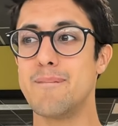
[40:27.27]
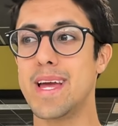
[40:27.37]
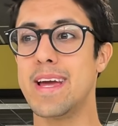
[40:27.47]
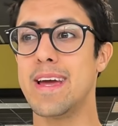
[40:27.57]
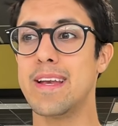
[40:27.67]

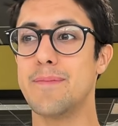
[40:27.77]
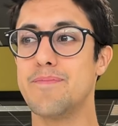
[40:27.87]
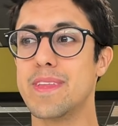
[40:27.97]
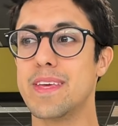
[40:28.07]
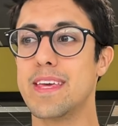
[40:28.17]
And
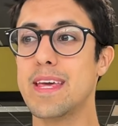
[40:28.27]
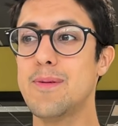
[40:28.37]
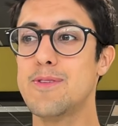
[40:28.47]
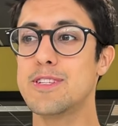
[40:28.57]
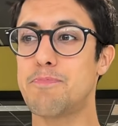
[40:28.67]
he
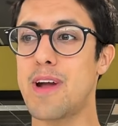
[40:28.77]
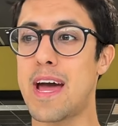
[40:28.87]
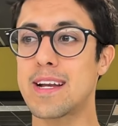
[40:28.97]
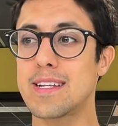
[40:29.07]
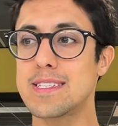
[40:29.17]
was
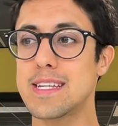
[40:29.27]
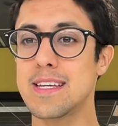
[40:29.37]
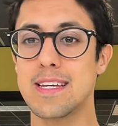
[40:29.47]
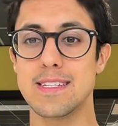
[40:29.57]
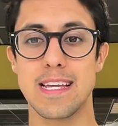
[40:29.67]

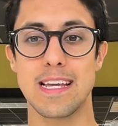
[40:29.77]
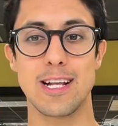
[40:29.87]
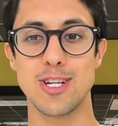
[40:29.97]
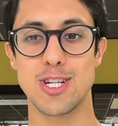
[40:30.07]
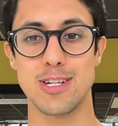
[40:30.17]
practicing his
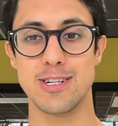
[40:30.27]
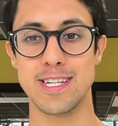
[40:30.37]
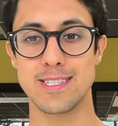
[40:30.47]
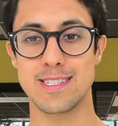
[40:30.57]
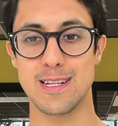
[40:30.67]
English
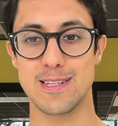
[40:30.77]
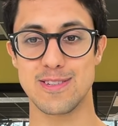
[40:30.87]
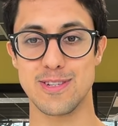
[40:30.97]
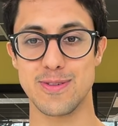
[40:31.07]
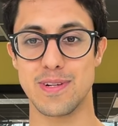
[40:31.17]
learning skills
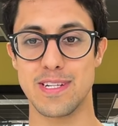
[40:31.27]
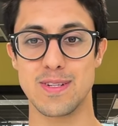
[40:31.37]
on Yoodli.